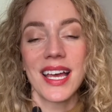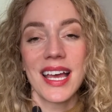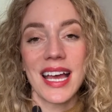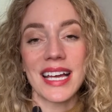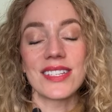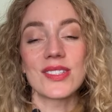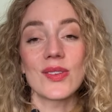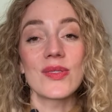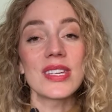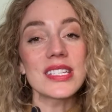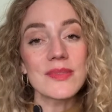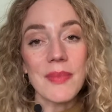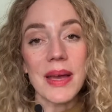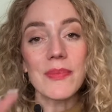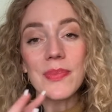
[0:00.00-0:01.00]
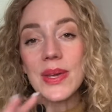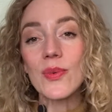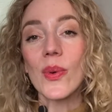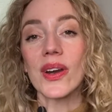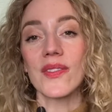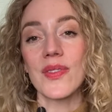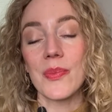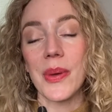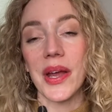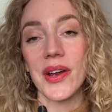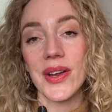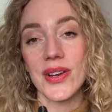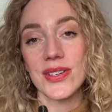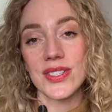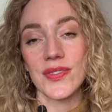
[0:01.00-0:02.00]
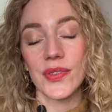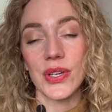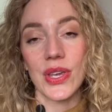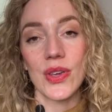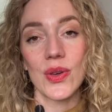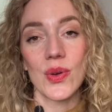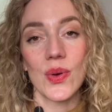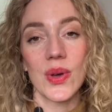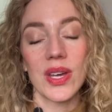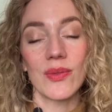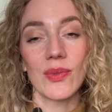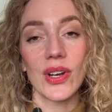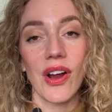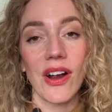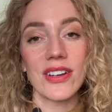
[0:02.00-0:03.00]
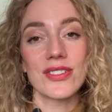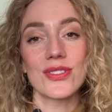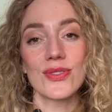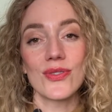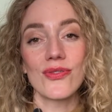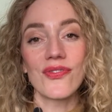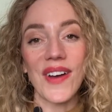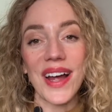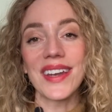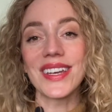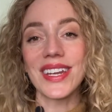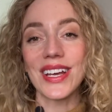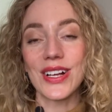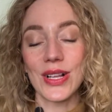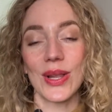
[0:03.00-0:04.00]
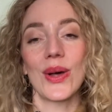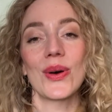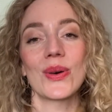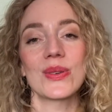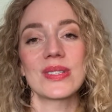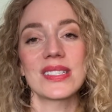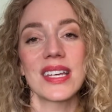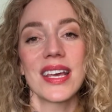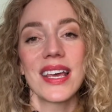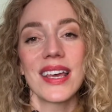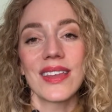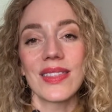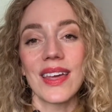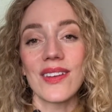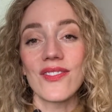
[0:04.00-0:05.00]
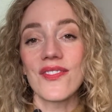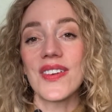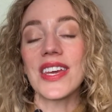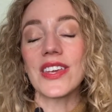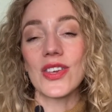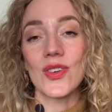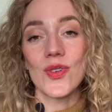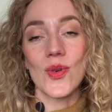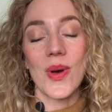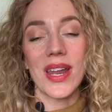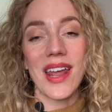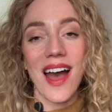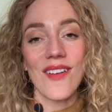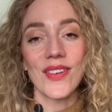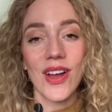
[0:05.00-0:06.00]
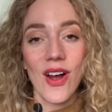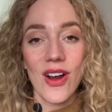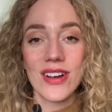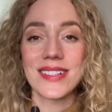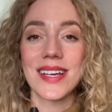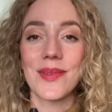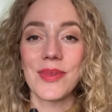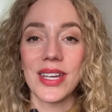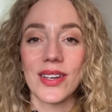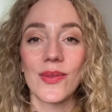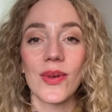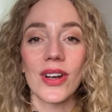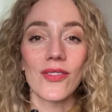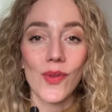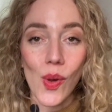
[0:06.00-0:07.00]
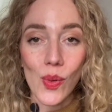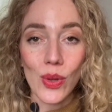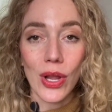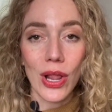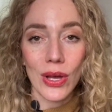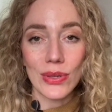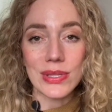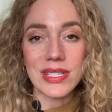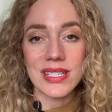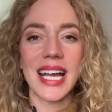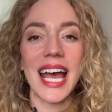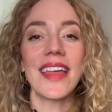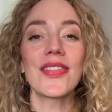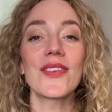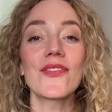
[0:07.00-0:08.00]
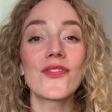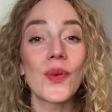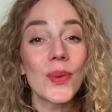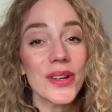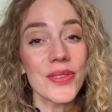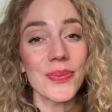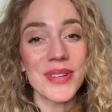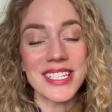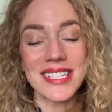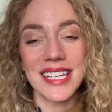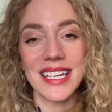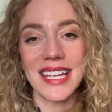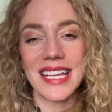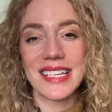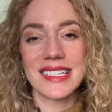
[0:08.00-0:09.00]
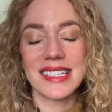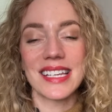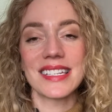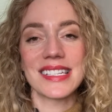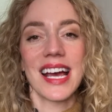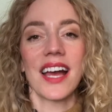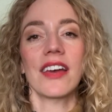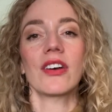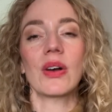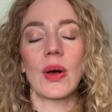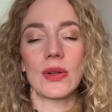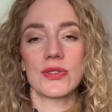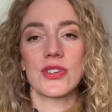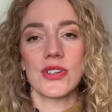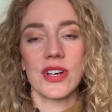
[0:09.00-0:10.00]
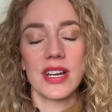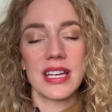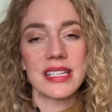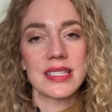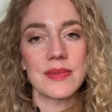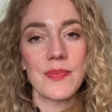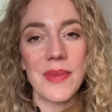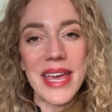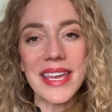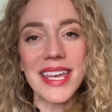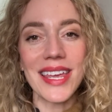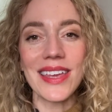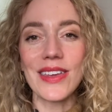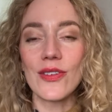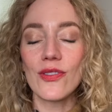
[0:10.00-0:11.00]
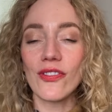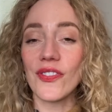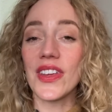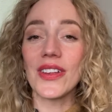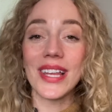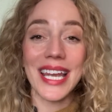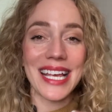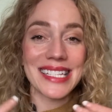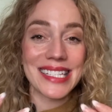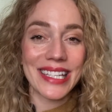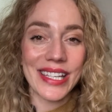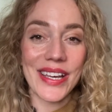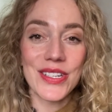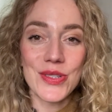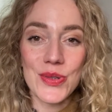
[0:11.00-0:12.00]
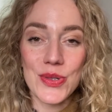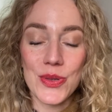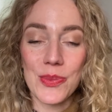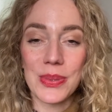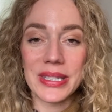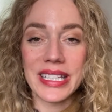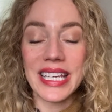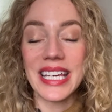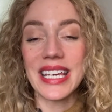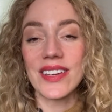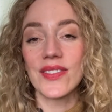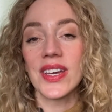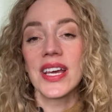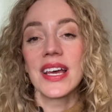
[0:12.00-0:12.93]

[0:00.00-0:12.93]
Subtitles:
And so this might be one of the barriers for you in regards to finding clothes that fit you and having a hard time getting rid of old clothes. And the fourth reason is that diet culture is making you feel and has led you to believe